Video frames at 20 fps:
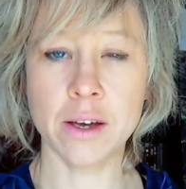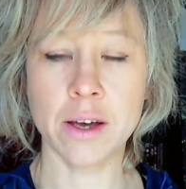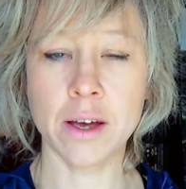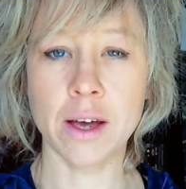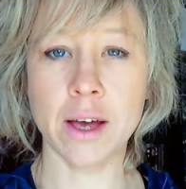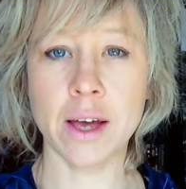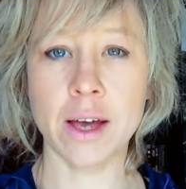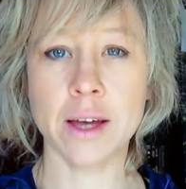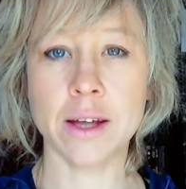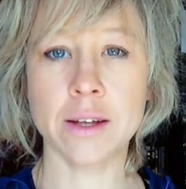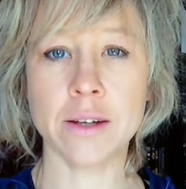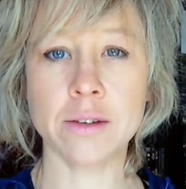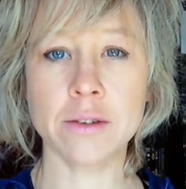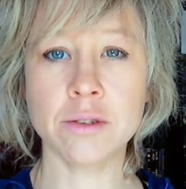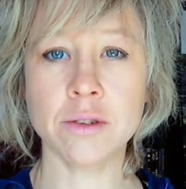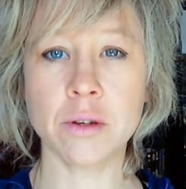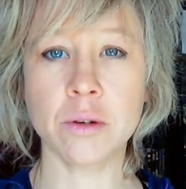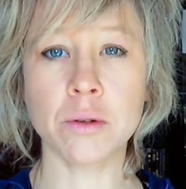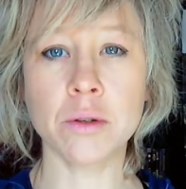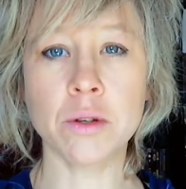and
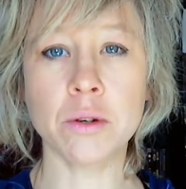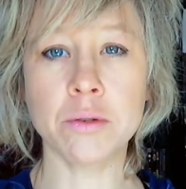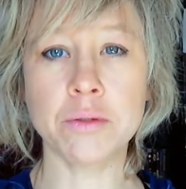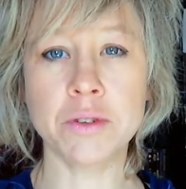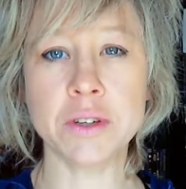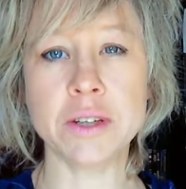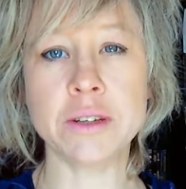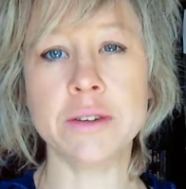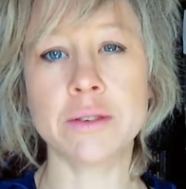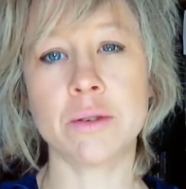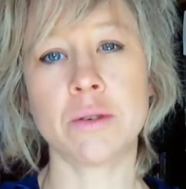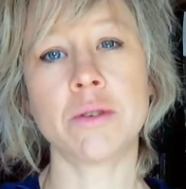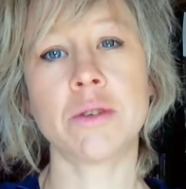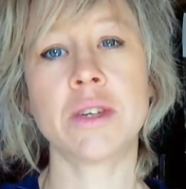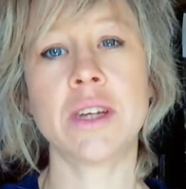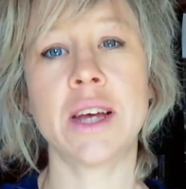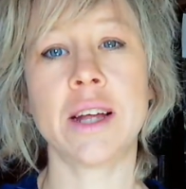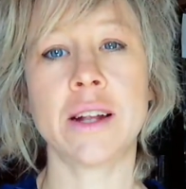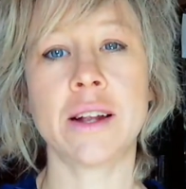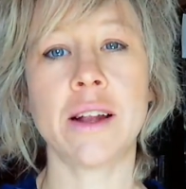so your feet don't
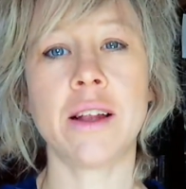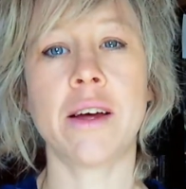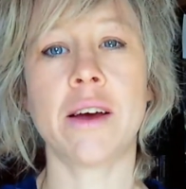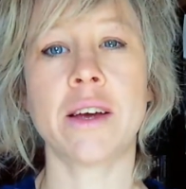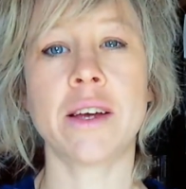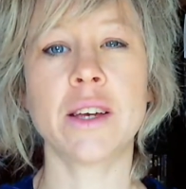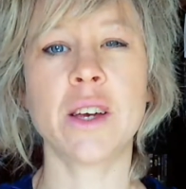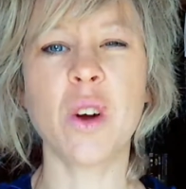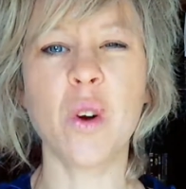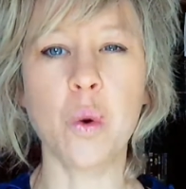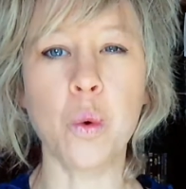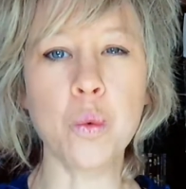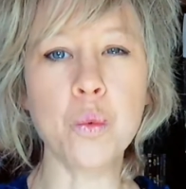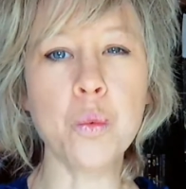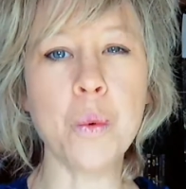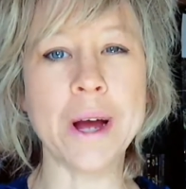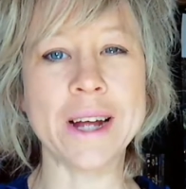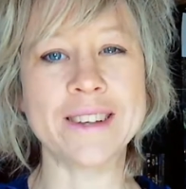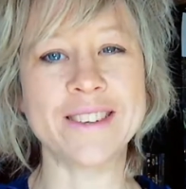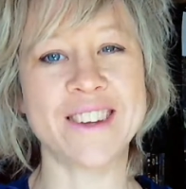get like all
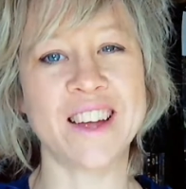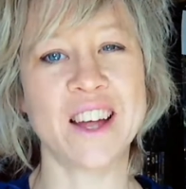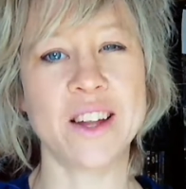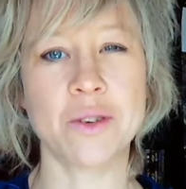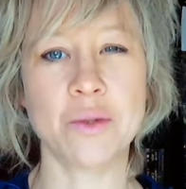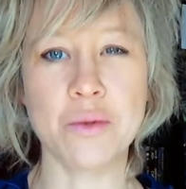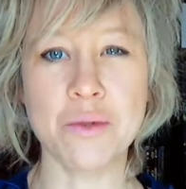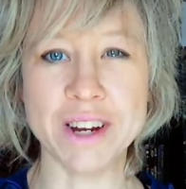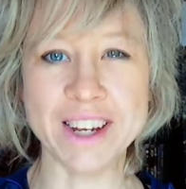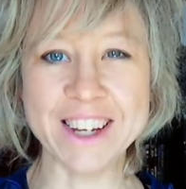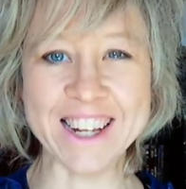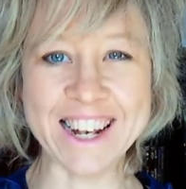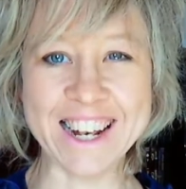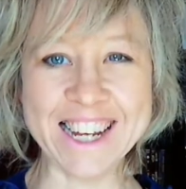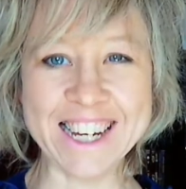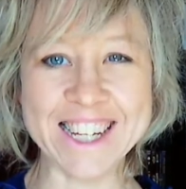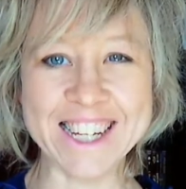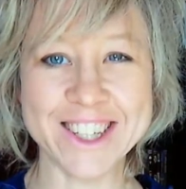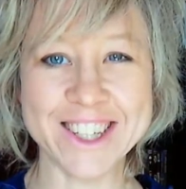wet and wrinkly.